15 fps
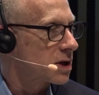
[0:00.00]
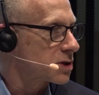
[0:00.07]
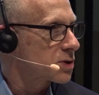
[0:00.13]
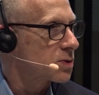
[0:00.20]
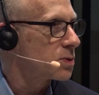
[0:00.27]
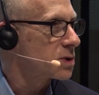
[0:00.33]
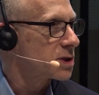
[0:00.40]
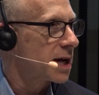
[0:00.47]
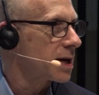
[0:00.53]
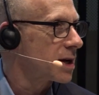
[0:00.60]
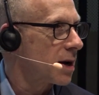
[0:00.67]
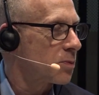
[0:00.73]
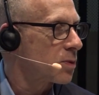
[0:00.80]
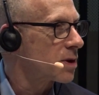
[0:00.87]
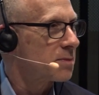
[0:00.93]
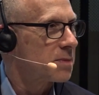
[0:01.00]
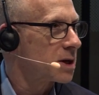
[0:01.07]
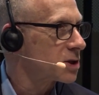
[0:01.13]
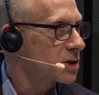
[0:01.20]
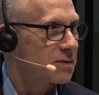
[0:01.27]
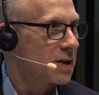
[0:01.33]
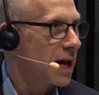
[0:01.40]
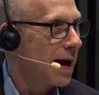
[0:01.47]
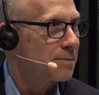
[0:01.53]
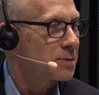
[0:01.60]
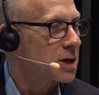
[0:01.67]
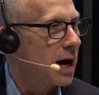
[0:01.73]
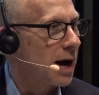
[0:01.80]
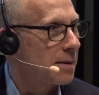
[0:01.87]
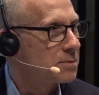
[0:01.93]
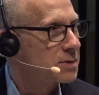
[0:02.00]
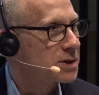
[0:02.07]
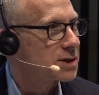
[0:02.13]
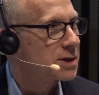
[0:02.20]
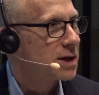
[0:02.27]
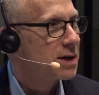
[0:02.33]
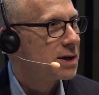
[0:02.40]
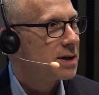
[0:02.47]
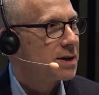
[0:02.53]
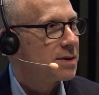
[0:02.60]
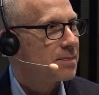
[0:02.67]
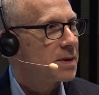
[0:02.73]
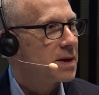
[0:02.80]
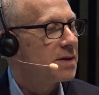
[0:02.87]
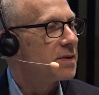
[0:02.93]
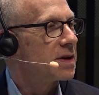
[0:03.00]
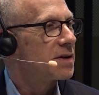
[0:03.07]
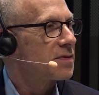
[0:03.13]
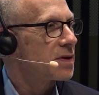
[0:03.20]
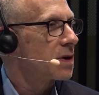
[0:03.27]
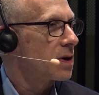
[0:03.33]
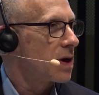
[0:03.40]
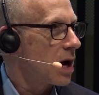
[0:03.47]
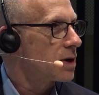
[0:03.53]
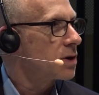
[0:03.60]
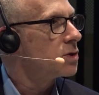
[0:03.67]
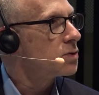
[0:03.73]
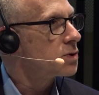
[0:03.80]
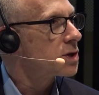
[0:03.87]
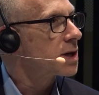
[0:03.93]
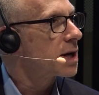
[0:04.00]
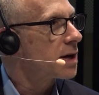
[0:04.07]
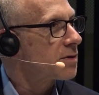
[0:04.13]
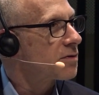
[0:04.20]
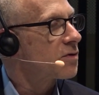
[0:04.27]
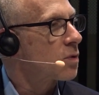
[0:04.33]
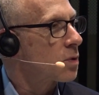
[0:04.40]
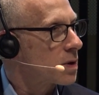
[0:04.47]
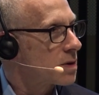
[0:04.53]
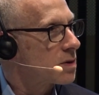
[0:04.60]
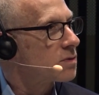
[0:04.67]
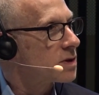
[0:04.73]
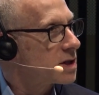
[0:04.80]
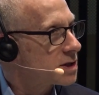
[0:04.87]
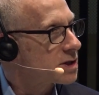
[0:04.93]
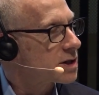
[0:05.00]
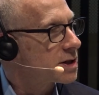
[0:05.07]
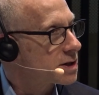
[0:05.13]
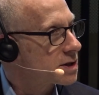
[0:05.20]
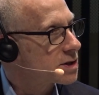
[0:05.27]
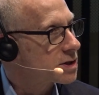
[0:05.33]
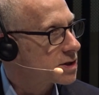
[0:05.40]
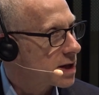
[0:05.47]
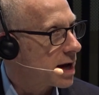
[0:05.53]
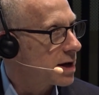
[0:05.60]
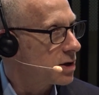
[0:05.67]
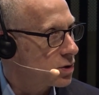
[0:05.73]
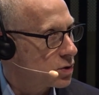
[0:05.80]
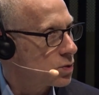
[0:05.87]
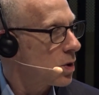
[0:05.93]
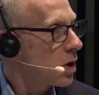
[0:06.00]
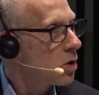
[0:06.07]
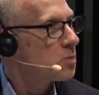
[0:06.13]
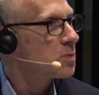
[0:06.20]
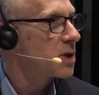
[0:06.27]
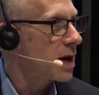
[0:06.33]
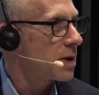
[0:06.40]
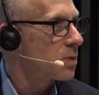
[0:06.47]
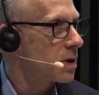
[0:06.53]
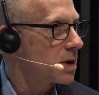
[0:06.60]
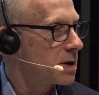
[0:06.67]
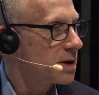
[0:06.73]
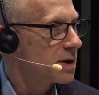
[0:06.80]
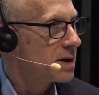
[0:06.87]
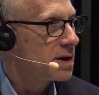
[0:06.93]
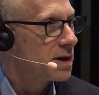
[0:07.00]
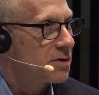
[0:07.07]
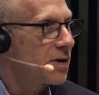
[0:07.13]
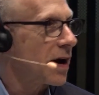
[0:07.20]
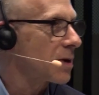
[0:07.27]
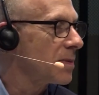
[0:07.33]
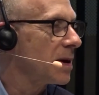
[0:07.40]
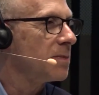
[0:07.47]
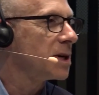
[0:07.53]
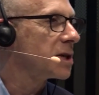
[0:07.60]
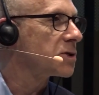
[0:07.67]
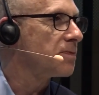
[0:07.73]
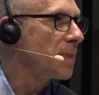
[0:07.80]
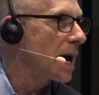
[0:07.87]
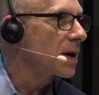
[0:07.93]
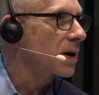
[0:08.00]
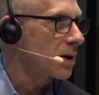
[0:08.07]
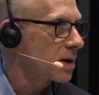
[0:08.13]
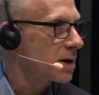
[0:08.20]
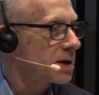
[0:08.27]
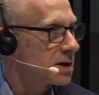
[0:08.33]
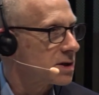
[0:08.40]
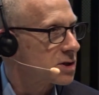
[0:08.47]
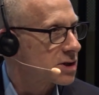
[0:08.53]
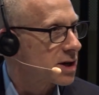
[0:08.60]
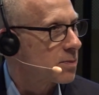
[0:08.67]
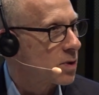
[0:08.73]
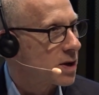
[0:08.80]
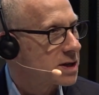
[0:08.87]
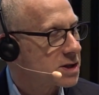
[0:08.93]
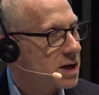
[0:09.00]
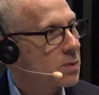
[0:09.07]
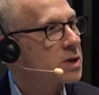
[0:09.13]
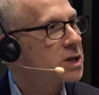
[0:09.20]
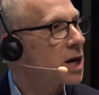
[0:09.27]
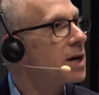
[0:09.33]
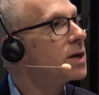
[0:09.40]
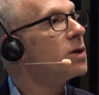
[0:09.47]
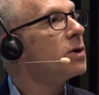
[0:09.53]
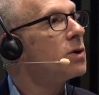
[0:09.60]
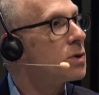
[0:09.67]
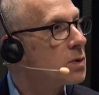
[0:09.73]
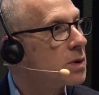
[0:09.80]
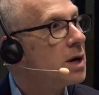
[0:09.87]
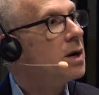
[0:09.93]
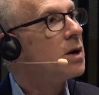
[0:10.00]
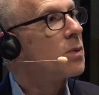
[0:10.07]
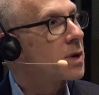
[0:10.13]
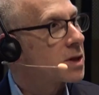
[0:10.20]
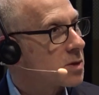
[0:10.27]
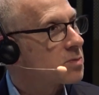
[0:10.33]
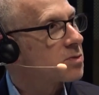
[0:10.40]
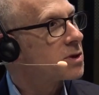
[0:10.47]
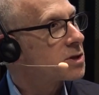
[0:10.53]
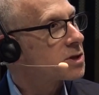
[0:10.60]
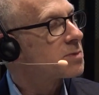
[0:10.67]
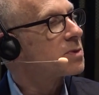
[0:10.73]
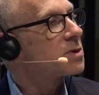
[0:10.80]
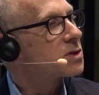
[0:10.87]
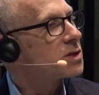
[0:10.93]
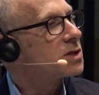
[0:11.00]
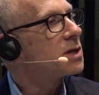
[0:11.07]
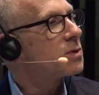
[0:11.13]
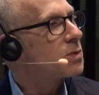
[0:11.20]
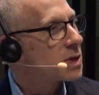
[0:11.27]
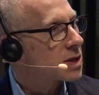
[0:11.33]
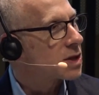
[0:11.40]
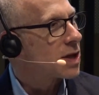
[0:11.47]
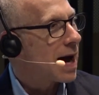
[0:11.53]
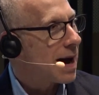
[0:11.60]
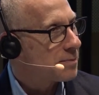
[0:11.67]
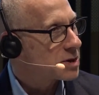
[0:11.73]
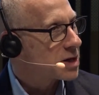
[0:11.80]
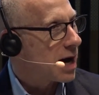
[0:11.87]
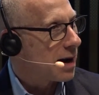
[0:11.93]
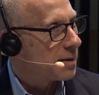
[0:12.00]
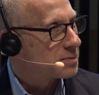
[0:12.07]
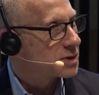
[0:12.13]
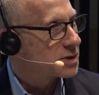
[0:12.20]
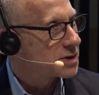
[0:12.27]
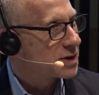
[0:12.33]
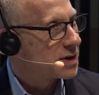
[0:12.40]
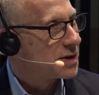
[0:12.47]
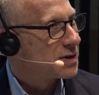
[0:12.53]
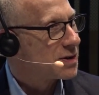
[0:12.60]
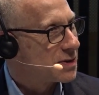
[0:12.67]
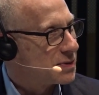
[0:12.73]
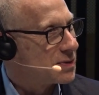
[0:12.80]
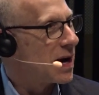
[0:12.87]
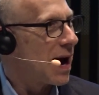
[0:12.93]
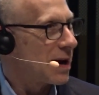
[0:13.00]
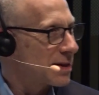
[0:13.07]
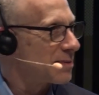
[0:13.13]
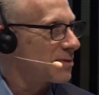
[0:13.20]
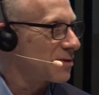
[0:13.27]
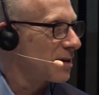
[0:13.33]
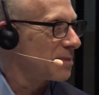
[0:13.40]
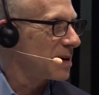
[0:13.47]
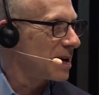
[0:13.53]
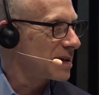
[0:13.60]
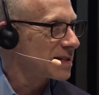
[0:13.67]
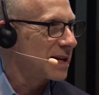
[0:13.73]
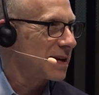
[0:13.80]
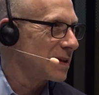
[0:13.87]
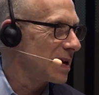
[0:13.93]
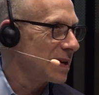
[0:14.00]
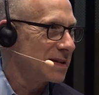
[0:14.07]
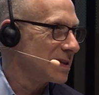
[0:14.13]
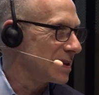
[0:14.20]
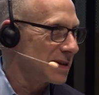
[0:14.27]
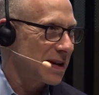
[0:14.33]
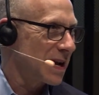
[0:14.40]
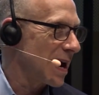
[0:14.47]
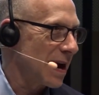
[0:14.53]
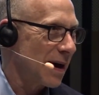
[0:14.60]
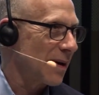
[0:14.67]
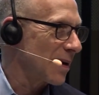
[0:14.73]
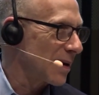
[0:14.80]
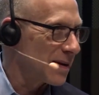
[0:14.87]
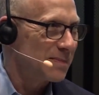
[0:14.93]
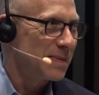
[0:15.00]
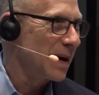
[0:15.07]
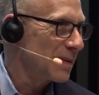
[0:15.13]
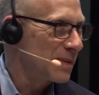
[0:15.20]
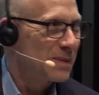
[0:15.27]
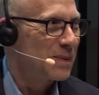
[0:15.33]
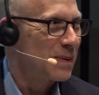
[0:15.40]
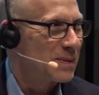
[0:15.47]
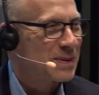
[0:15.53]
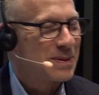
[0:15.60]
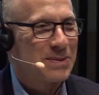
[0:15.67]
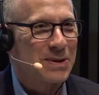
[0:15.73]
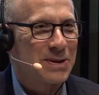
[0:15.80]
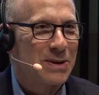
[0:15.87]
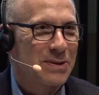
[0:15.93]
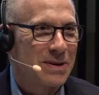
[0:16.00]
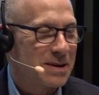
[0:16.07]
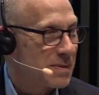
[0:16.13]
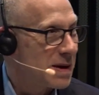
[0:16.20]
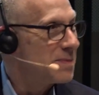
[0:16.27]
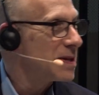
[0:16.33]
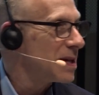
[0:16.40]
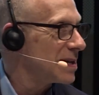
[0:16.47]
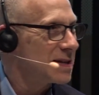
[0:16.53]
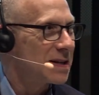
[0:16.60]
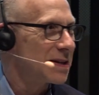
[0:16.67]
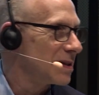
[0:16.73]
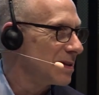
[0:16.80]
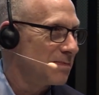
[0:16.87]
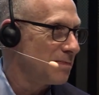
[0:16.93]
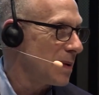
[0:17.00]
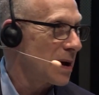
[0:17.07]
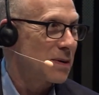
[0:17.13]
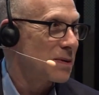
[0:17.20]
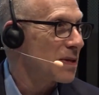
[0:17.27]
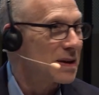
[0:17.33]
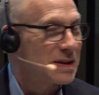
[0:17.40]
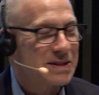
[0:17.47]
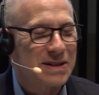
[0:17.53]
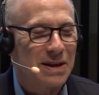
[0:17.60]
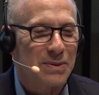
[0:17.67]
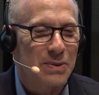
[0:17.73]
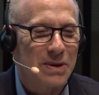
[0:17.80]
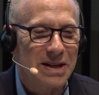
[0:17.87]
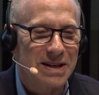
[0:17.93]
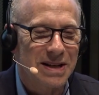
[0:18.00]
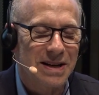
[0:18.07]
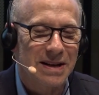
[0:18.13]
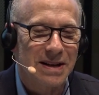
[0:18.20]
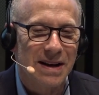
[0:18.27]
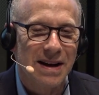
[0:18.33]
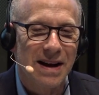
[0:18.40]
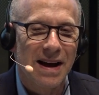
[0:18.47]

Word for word: that schools end up with a bunch of laptops, even if they're not using it for the reasons that you hope they would. In fact, maybe it's better in some ways. I wish I knew what the principals did with the laptops who got them from us and then didn't care about what we were doing. Maybe they did better things than we did.